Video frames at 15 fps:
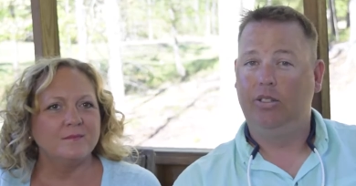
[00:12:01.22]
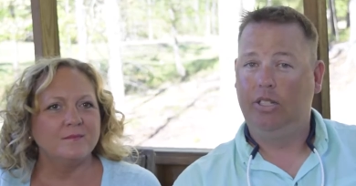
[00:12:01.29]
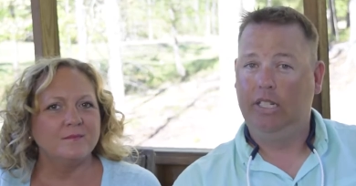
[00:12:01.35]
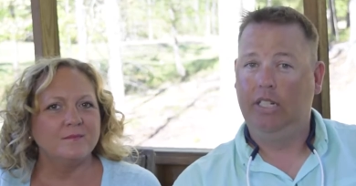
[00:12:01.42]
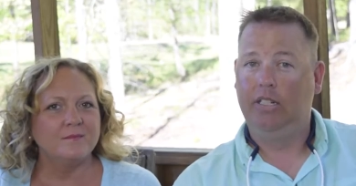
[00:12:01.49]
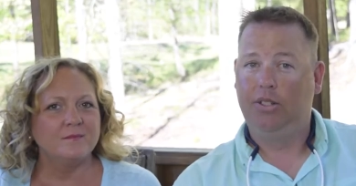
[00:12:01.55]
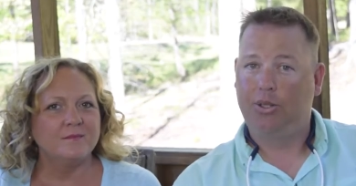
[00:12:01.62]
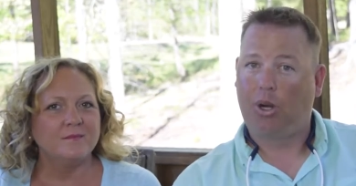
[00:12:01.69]
Speaker 1: you
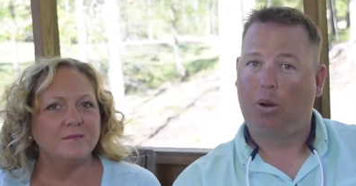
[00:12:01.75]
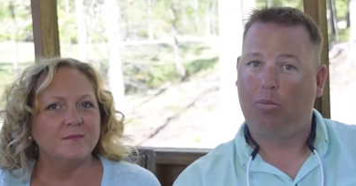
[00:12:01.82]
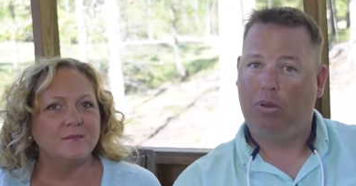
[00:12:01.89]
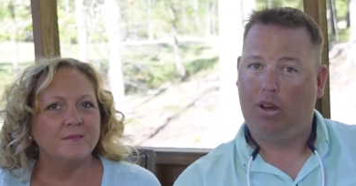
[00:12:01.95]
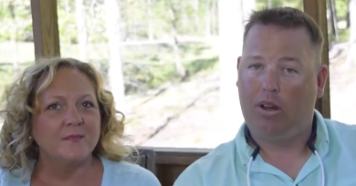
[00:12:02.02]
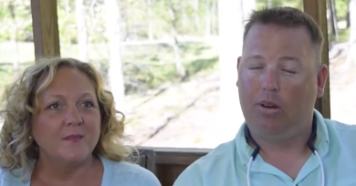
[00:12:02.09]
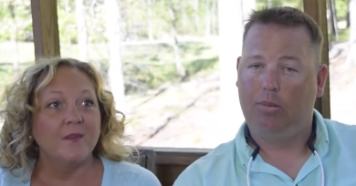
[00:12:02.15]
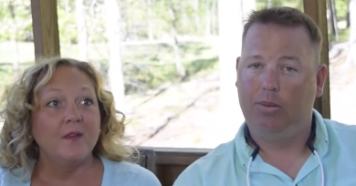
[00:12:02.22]
need a chart
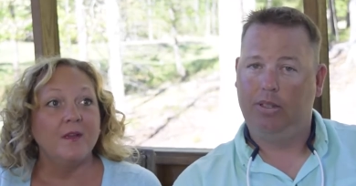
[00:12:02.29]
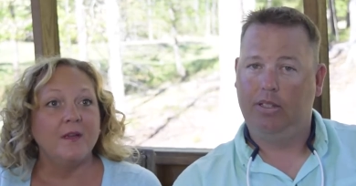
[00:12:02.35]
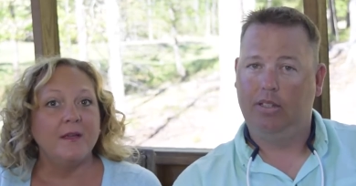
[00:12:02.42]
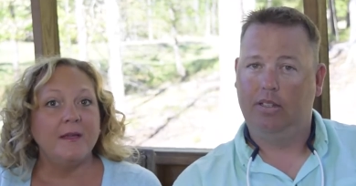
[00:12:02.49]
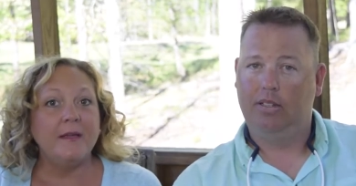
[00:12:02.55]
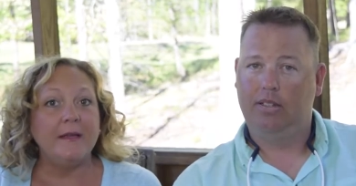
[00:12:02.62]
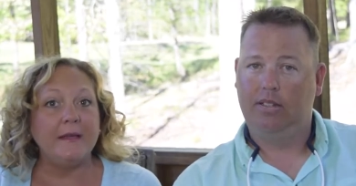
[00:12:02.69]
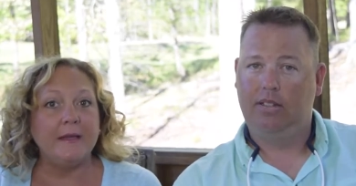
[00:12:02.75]
plotter
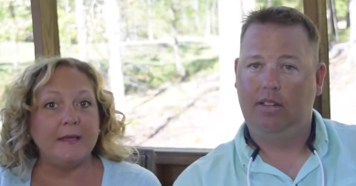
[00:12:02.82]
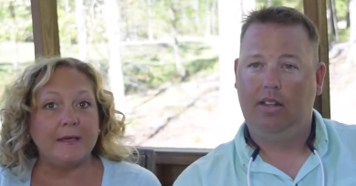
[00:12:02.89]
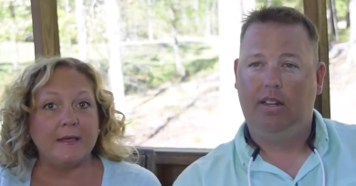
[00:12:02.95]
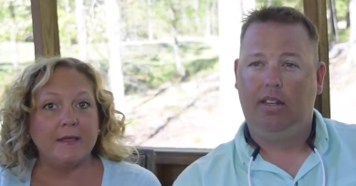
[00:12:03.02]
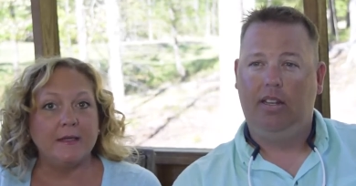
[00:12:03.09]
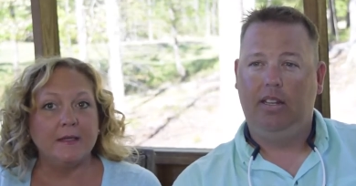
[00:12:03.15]
because yeah.